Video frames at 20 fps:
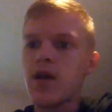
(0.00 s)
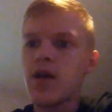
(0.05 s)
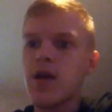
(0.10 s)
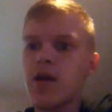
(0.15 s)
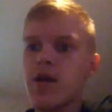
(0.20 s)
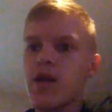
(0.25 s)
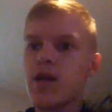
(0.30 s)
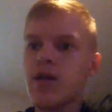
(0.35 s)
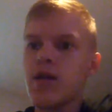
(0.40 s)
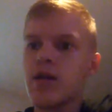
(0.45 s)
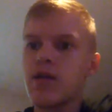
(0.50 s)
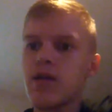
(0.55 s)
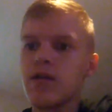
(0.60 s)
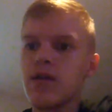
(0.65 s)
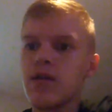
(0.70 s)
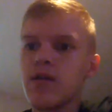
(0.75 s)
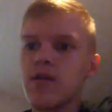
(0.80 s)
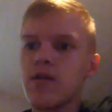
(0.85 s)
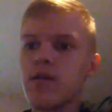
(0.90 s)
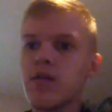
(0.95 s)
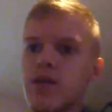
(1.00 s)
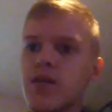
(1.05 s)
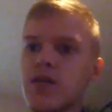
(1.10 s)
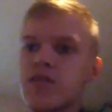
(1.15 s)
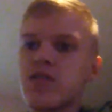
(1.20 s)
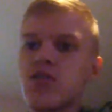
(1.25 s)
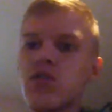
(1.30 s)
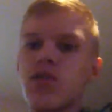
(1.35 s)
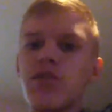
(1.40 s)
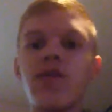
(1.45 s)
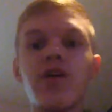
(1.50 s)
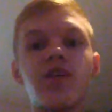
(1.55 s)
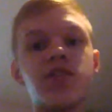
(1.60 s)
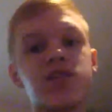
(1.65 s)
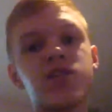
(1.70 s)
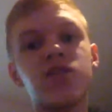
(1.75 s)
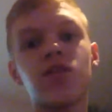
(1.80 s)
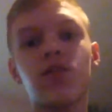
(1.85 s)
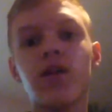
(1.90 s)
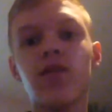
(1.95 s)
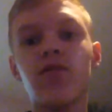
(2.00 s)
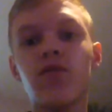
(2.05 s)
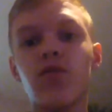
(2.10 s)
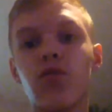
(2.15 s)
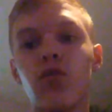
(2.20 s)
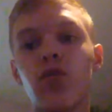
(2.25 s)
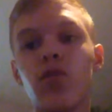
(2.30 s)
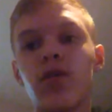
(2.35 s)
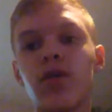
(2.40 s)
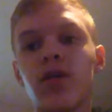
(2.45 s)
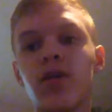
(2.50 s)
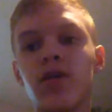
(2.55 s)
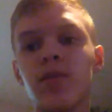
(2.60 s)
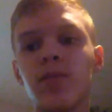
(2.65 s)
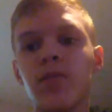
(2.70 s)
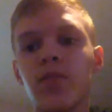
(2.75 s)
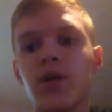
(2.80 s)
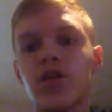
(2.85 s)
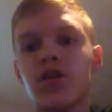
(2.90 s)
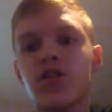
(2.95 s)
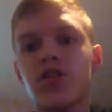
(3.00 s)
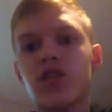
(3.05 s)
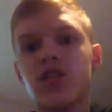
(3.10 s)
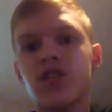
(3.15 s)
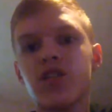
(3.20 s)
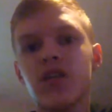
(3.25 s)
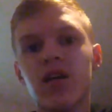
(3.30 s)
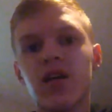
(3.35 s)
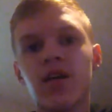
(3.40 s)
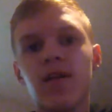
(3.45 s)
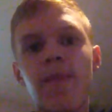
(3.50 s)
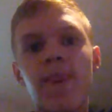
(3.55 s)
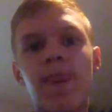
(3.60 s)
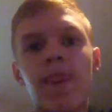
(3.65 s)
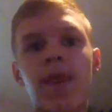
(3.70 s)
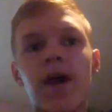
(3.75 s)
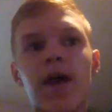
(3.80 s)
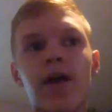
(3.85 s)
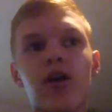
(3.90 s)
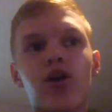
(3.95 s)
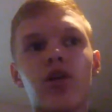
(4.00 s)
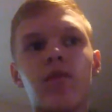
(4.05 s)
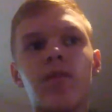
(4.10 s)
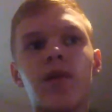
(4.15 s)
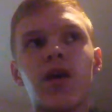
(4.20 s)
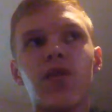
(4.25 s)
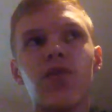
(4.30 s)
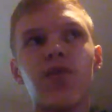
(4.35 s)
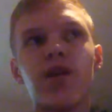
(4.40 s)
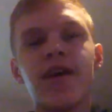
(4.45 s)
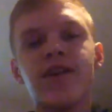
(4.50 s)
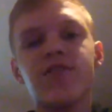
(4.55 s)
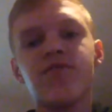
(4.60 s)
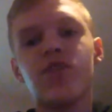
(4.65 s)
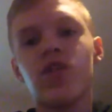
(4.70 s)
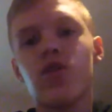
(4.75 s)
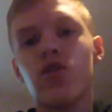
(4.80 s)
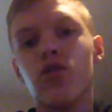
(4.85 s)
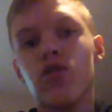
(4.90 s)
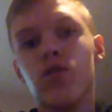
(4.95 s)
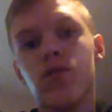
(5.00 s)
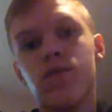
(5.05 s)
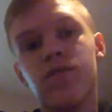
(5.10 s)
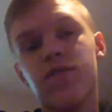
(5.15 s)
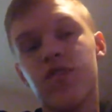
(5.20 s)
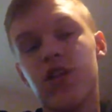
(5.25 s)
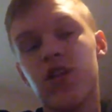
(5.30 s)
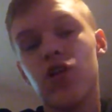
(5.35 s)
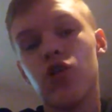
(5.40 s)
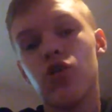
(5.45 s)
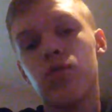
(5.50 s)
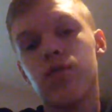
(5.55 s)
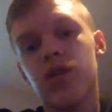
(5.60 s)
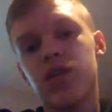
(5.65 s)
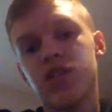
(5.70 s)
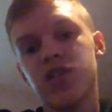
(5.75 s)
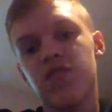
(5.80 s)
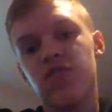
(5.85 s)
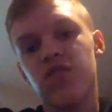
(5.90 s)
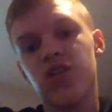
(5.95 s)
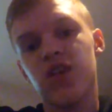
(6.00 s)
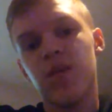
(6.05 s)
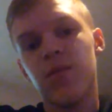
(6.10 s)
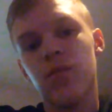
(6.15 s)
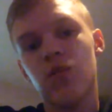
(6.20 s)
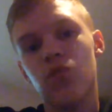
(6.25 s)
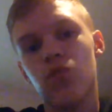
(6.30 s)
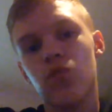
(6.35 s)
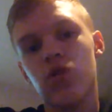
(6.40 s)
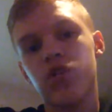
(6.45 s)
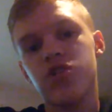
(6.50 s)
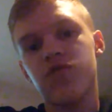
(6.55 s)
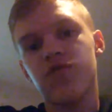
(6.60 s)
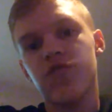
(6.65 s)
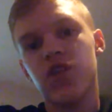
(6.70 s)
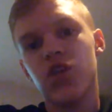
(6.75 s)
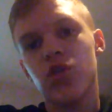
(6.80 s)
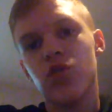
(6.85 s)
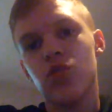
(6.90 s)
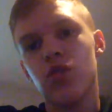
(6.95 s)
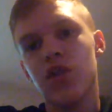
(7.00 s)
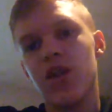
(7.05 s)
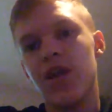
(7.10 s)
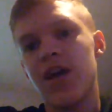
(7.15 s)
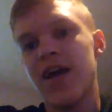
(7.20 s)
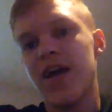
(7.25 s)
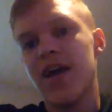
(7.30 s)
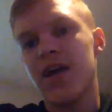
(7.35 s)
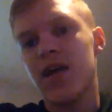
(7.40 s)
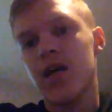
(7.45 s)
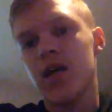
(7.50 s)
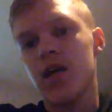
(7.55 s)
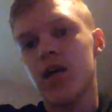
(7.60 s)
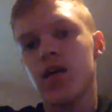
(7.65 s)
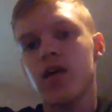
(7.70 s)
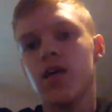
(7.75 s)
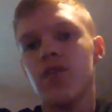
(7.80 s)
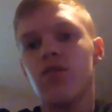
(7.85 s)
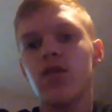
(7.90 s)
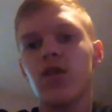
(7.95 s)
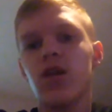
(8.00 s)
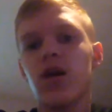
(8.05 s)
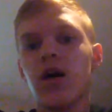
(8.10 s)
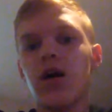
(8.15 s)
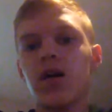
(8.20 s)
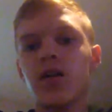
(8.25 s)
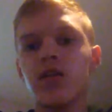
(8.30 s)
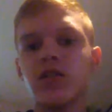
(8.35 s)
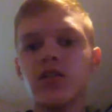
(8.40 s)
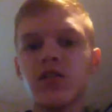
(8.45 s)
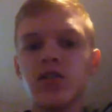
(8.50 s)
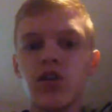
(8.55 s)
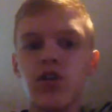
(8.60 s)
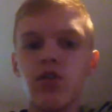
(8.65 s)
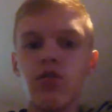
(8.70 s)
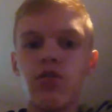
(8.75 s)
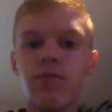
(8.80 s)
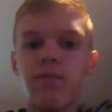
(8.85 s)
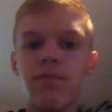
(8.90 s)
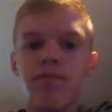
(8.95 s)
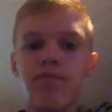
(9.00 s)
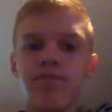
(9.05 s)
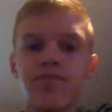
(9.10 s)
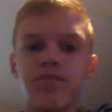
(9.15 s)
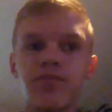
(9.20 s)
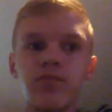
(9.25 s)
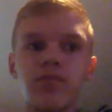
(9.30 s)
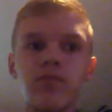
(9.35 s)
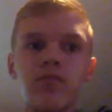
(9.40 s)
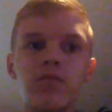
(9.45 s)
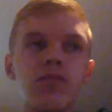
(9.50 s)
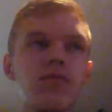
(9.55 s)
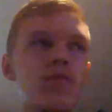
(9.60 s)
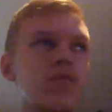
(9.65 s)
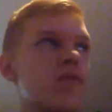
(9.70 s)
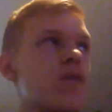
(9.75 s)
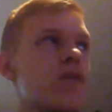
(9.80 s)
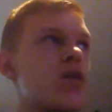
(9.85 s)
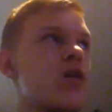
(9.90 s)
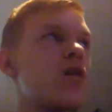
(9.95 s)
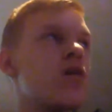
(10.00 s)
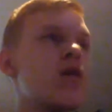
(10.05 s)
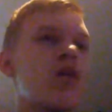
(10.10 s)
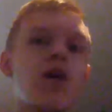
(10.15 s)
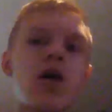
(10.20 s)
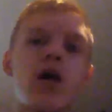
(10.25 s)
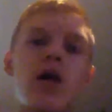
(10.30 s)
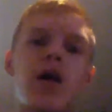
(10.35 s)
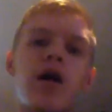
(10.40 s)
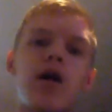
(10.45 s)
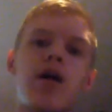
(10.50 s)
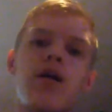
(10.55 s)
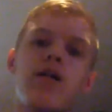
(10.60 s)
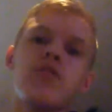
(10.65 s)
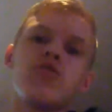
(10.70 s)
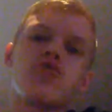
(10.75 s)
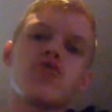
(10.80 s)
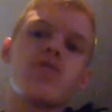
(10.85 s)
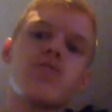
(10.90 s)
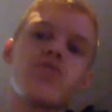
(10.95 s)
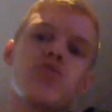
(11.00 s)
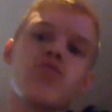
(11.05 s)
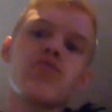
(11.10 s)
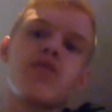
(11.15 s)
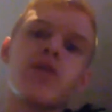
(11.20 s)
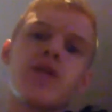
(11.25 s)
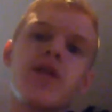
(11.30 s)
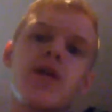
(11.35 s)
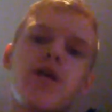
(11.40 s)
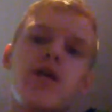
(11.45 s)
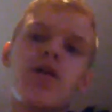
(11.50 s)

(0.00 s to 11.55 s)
and it still can it still can record but it's just like I couldn't make a reaction video video because every time I would watch a video it would lag a lot so uh, here's what I'm doing right